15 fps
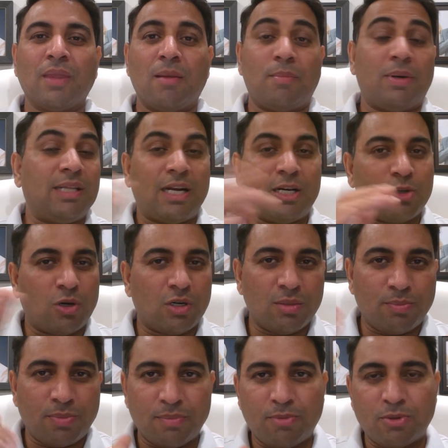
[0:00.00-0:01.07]
But that's not the
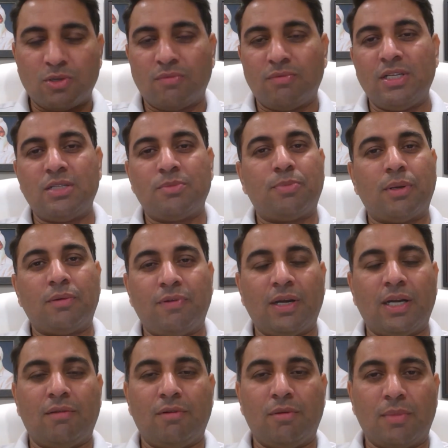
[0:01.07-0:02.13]
purpose of these
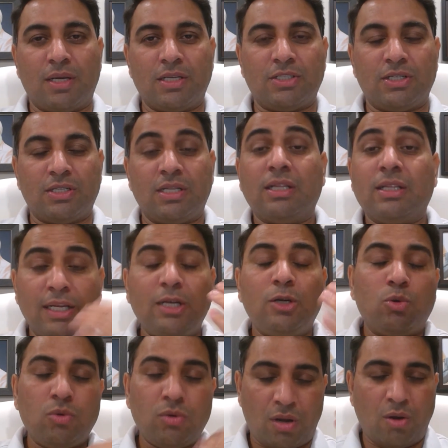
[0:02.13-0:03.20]
perfect living masters. They
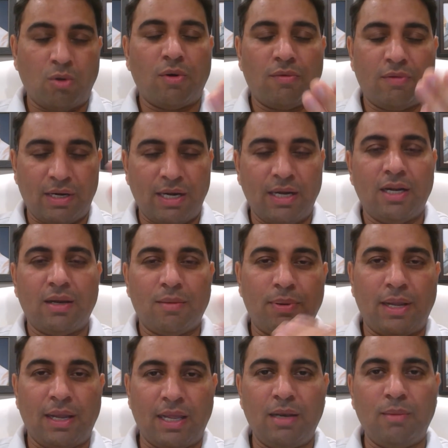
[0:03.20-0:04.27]
do, however, end up
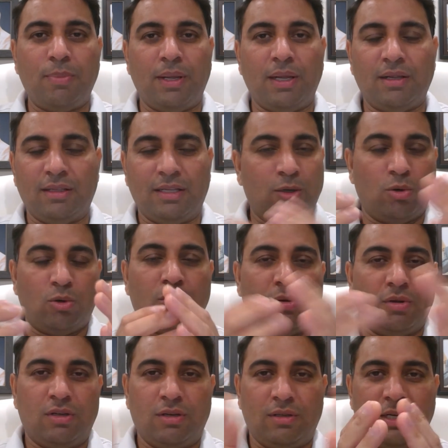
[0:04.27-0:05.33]
helping. They
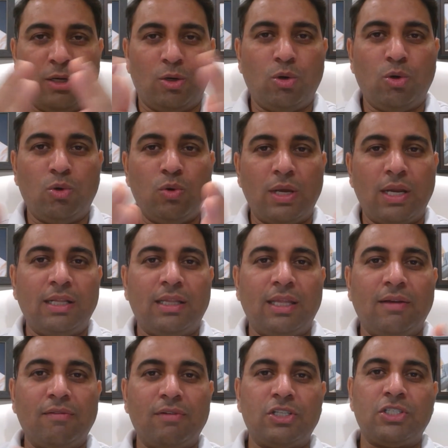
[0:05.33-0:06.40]
don't do
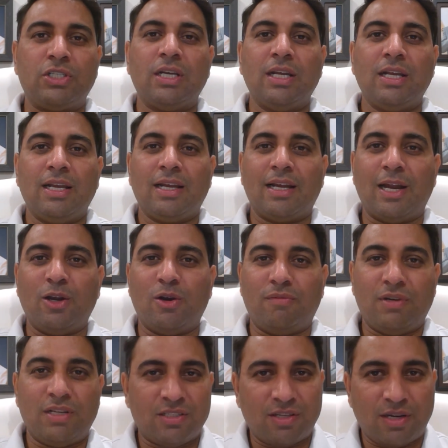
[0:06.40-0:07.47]
anything which kind
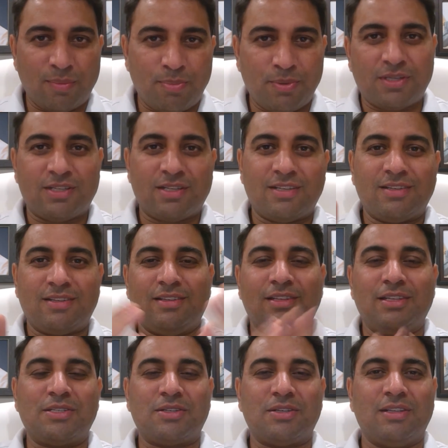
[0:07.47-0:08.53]
of disrupts
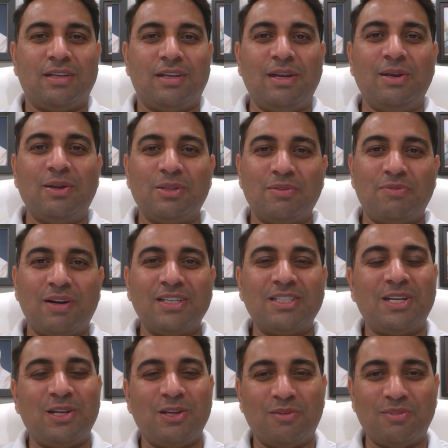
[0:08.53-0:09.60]
this, the
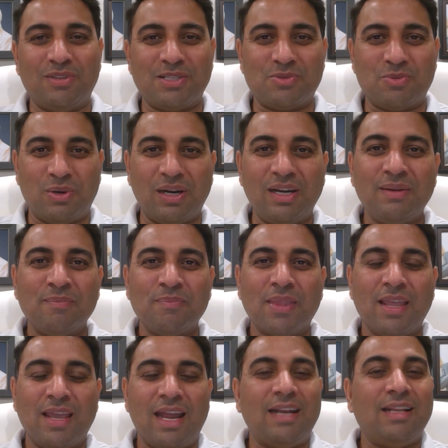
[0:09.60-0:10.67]
functioning of this world.
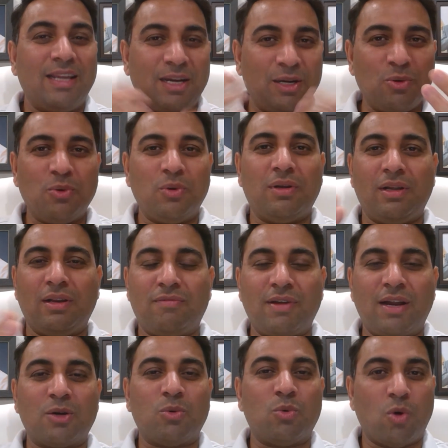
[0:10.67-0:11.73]
And they do, in
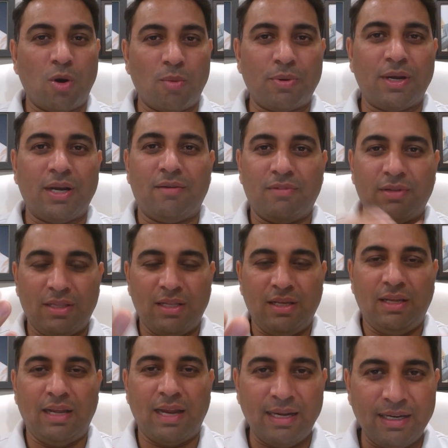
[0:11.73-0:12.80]
fact, cooperate with
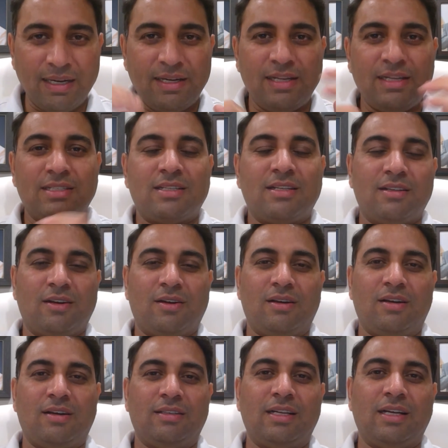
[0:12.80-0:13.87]
the entities
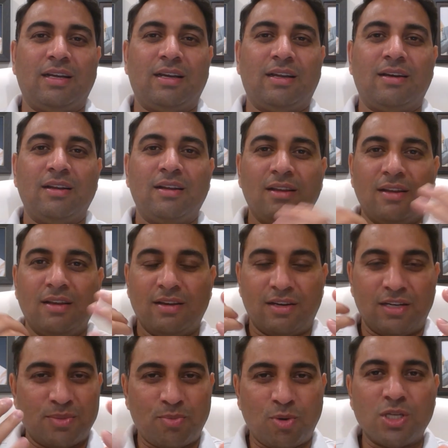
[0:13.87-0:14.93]
that are
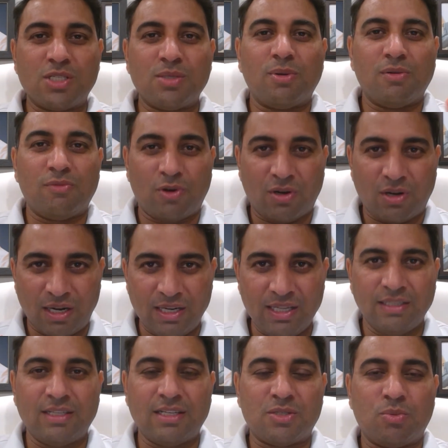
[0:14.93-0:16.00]
responsible for
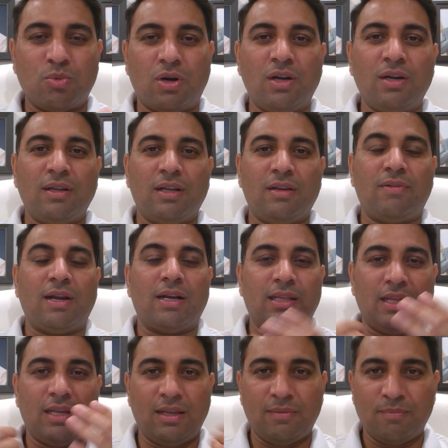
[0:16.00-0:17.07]
running this world. In fact,
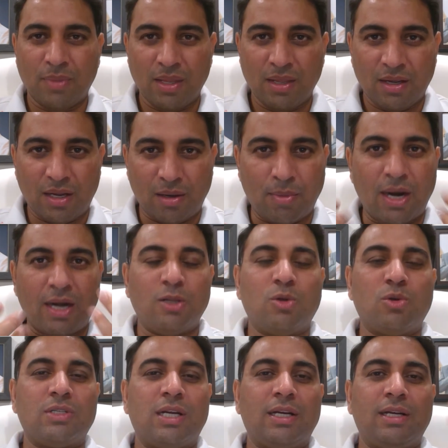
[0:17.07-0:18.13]
they command
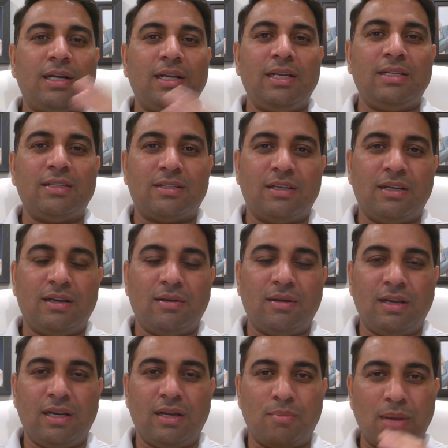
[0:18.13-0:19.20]
those entities
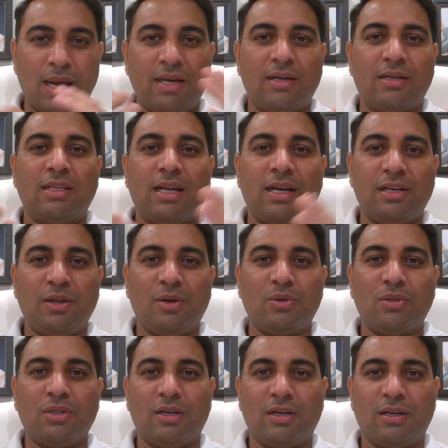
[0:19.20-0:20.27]
in a manner that
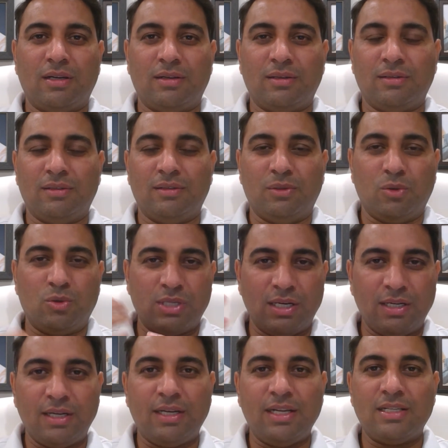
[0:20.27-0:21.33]
those
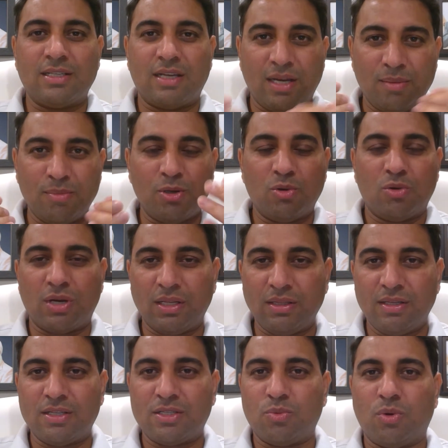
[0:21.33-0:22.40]
entities are able to run
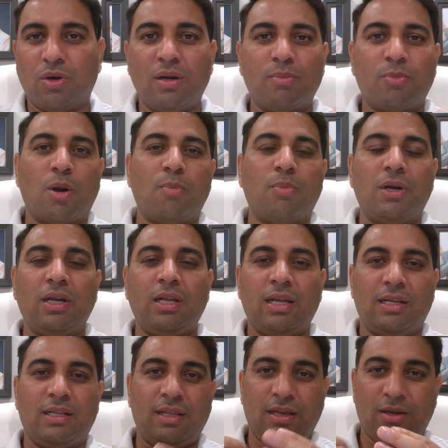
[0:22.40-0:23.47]
this world properly,
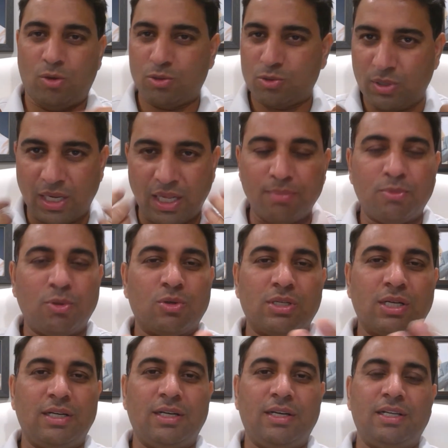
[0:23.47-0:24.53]
and they also help those
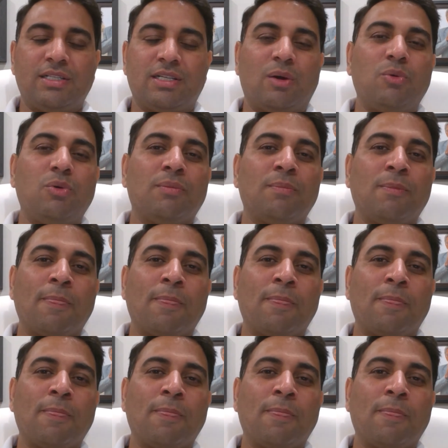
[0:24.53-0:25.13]
entities out.